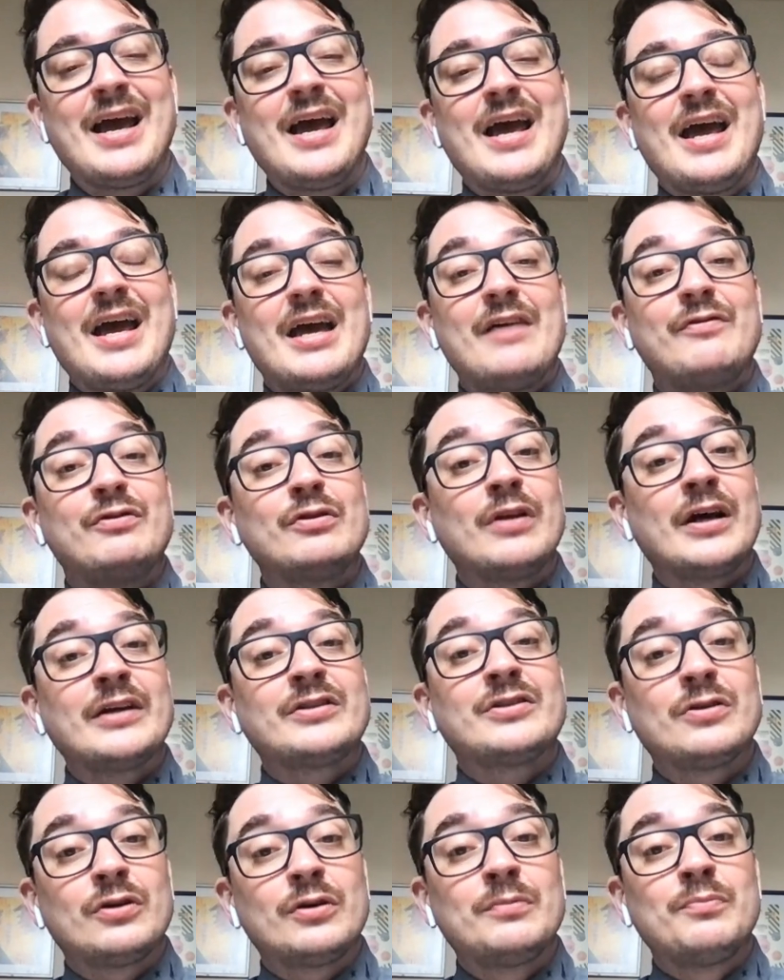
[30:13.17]
If you'd like to
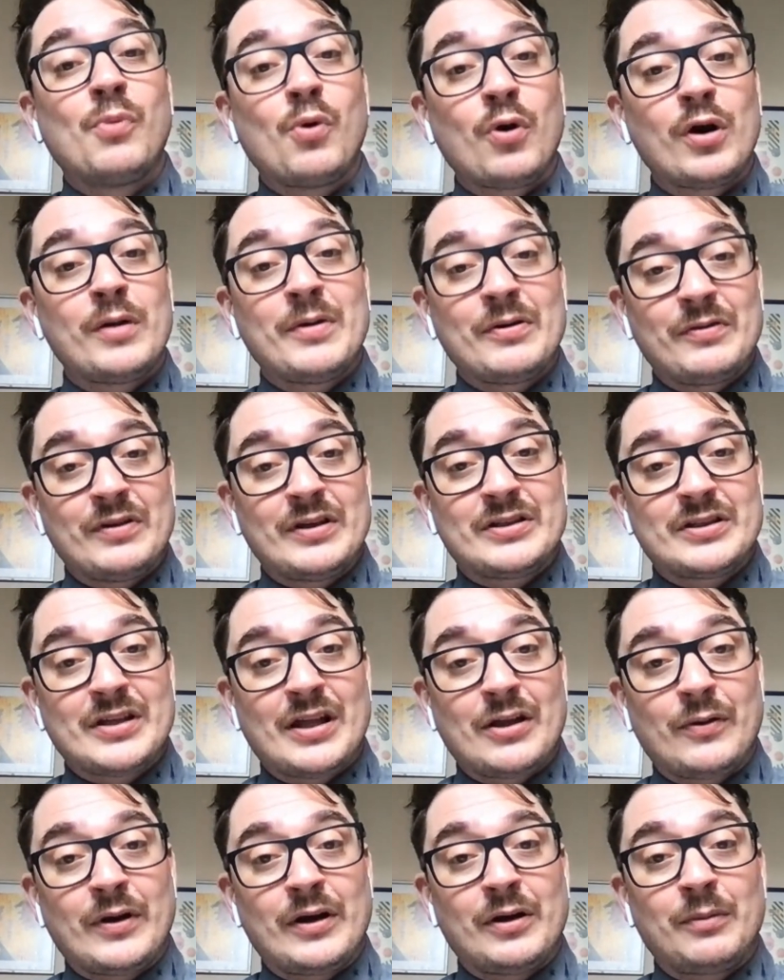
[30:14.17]
learn more about the
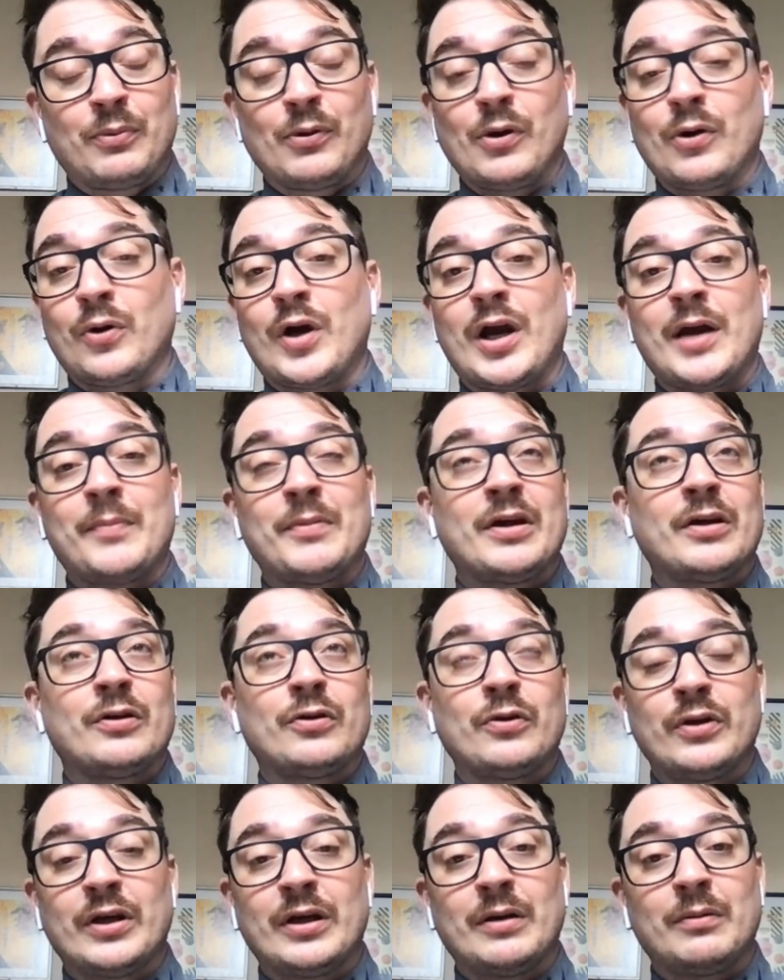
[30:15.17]
Accelerator program,
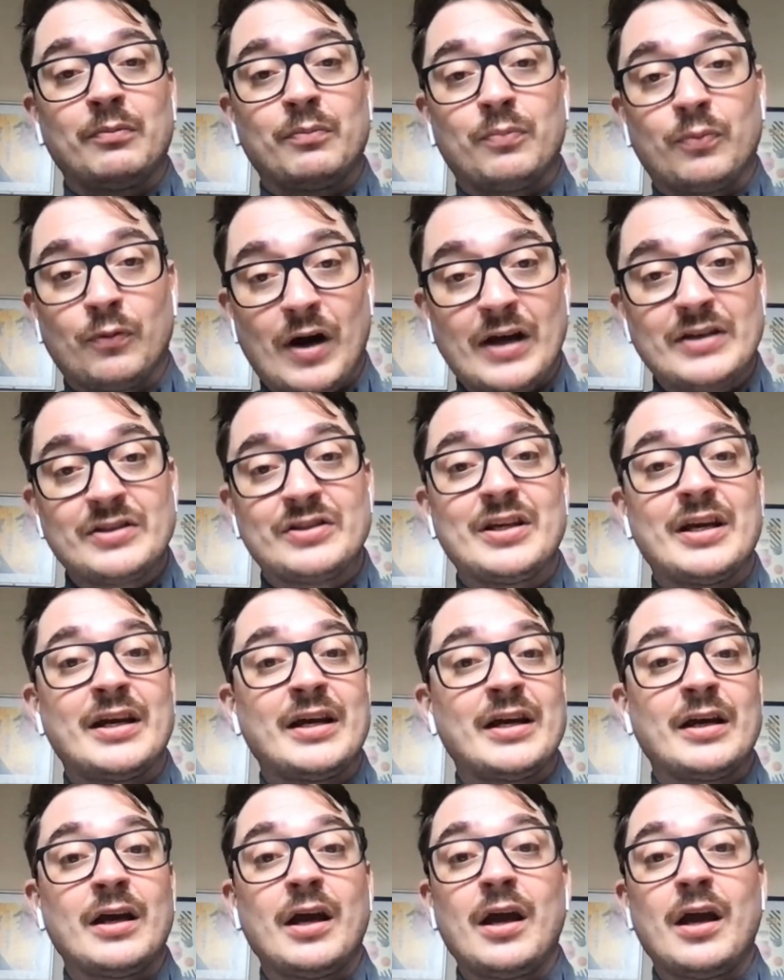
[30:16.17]
including pricing,